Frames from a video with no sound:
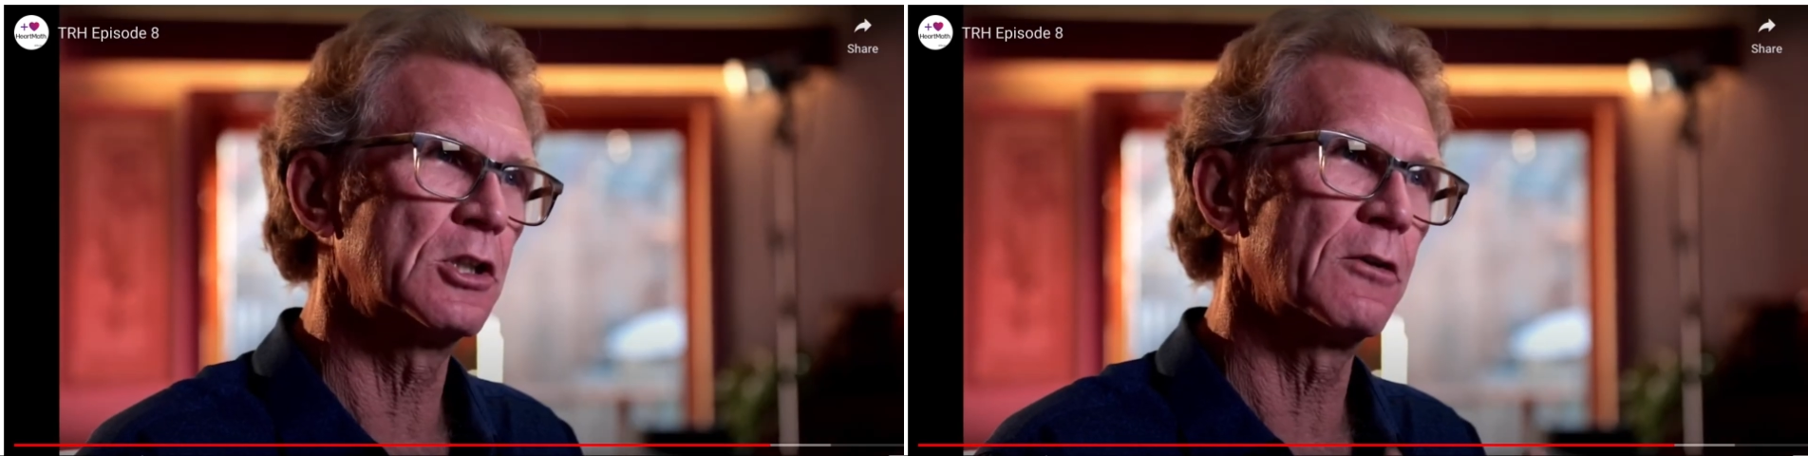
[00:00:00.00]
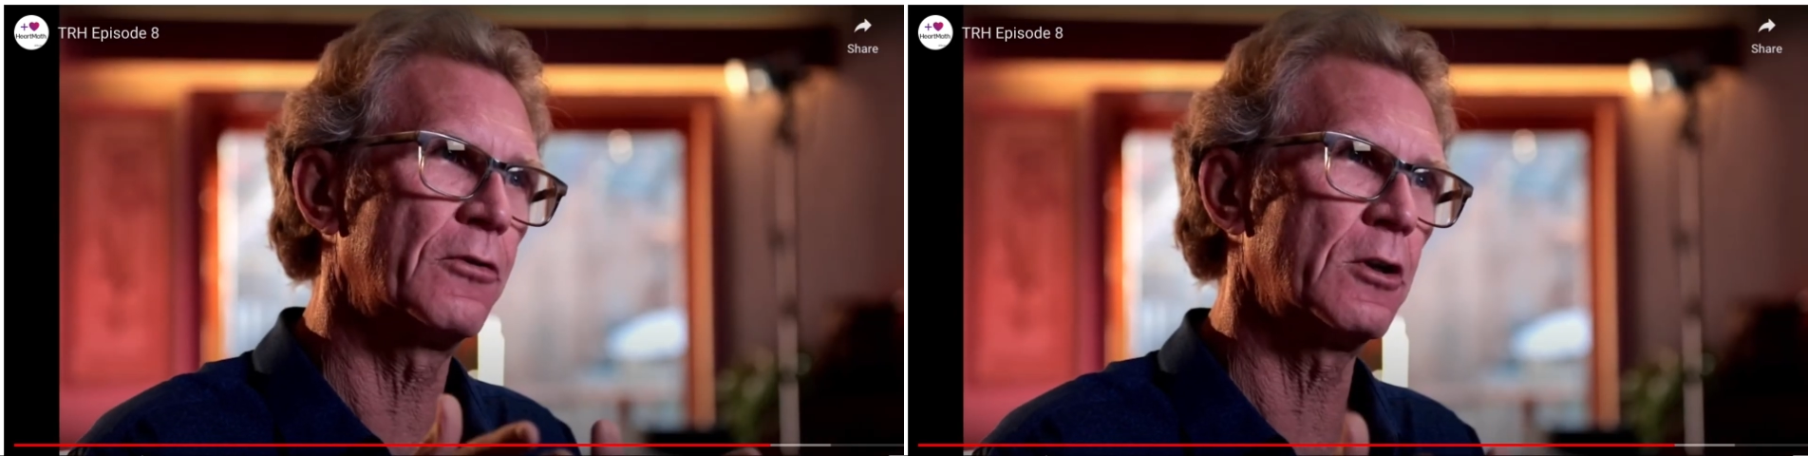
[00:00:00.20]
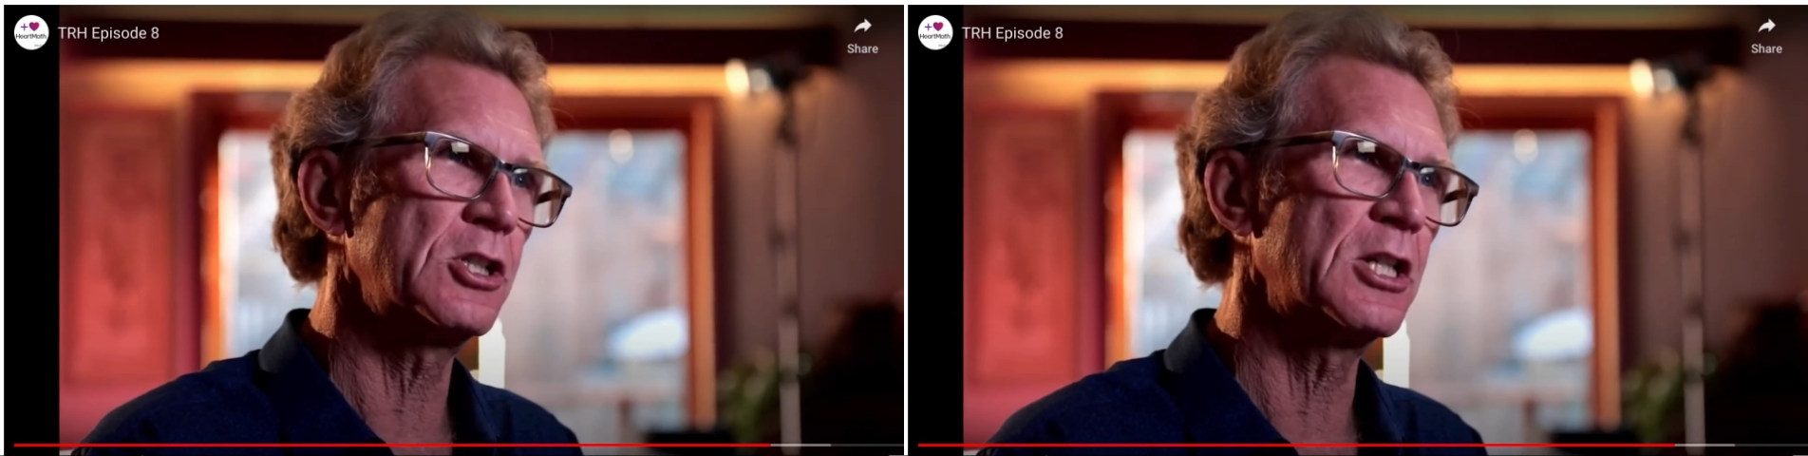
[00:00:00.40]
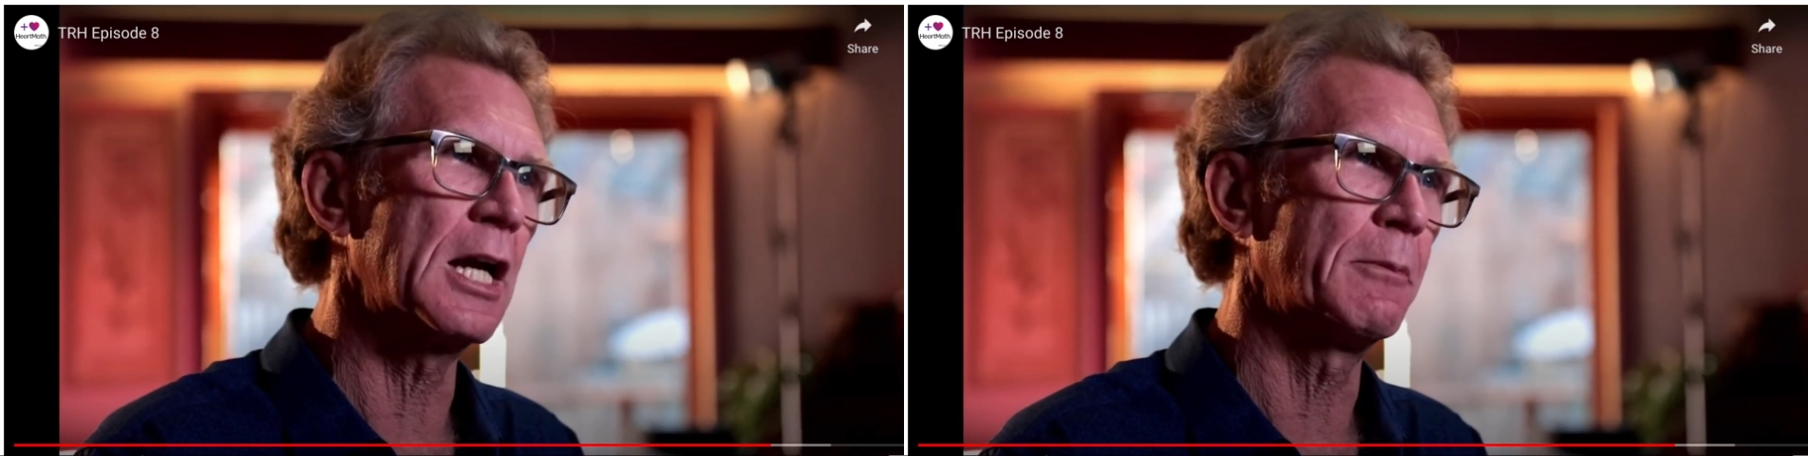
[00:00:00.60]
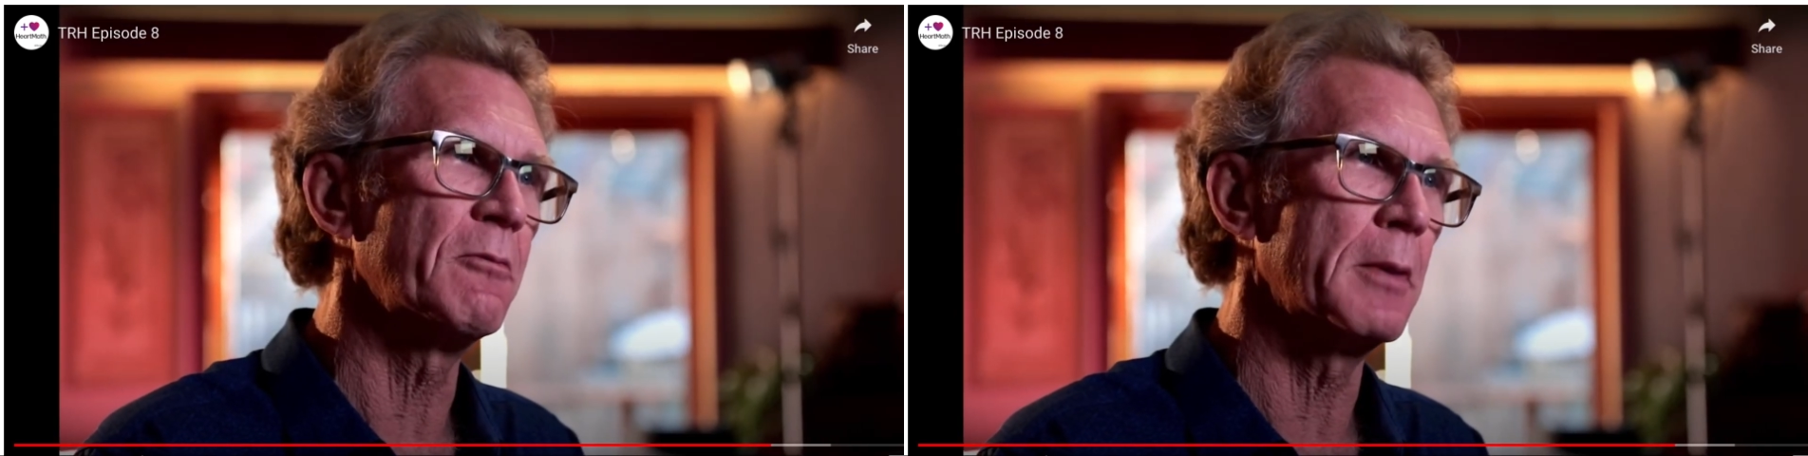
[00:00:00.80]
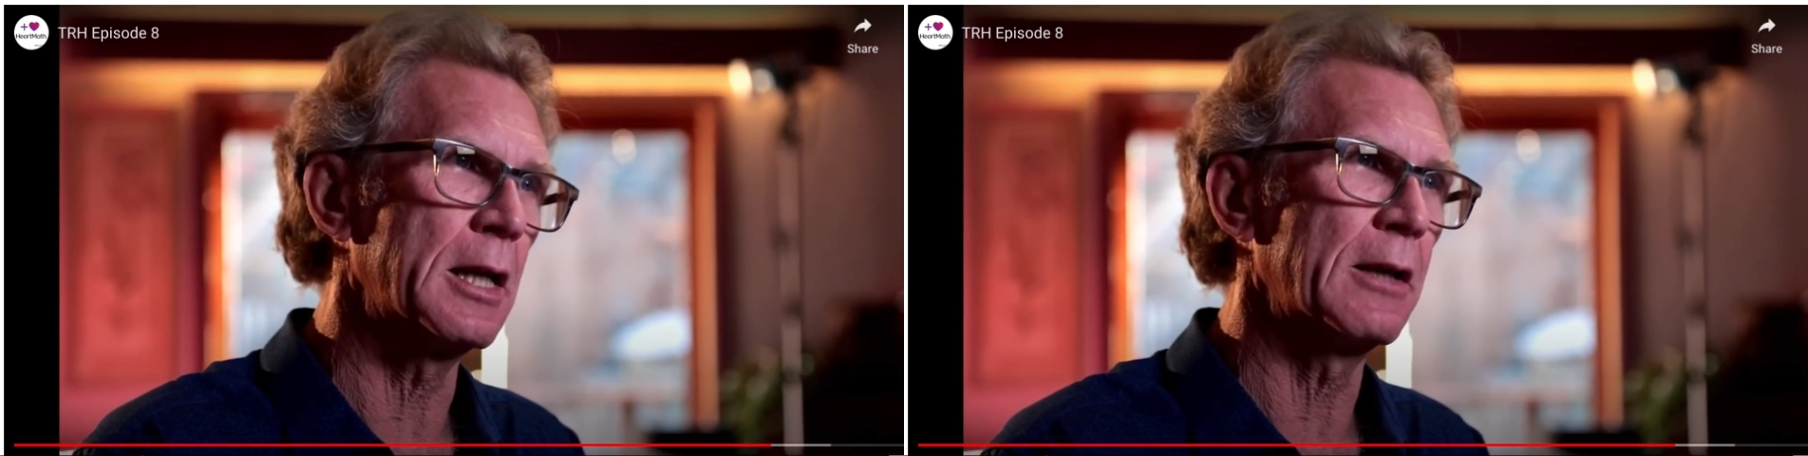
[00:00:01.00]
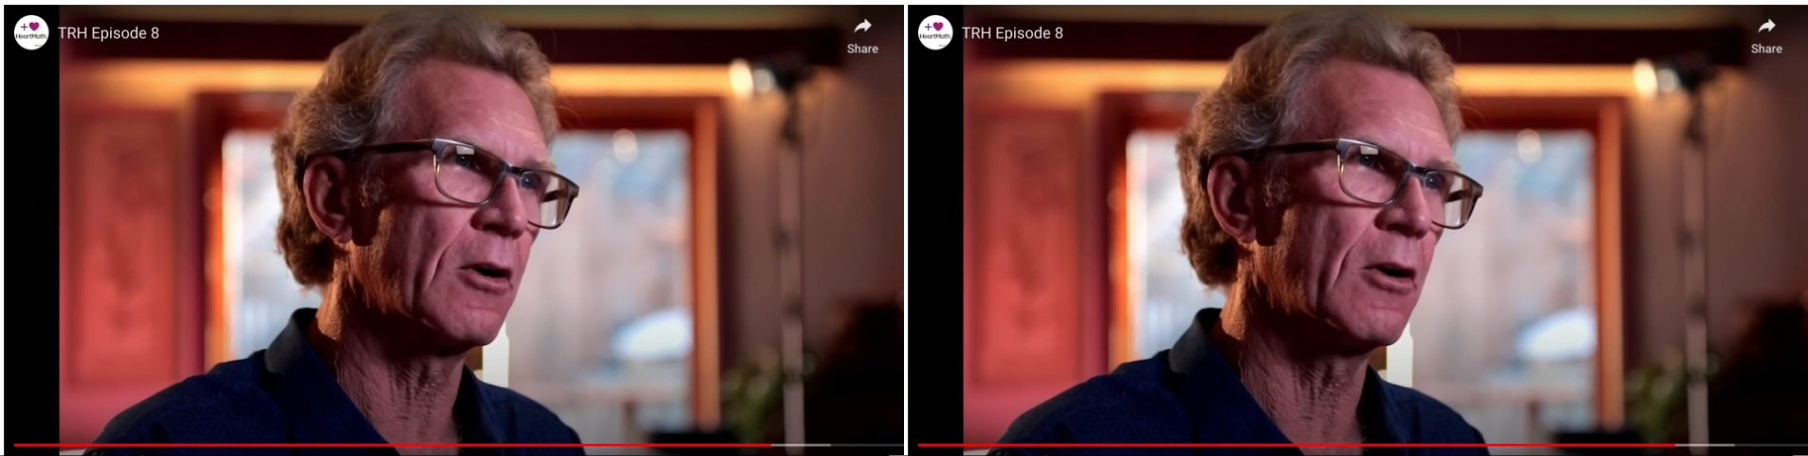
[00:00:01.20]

is the first step of many of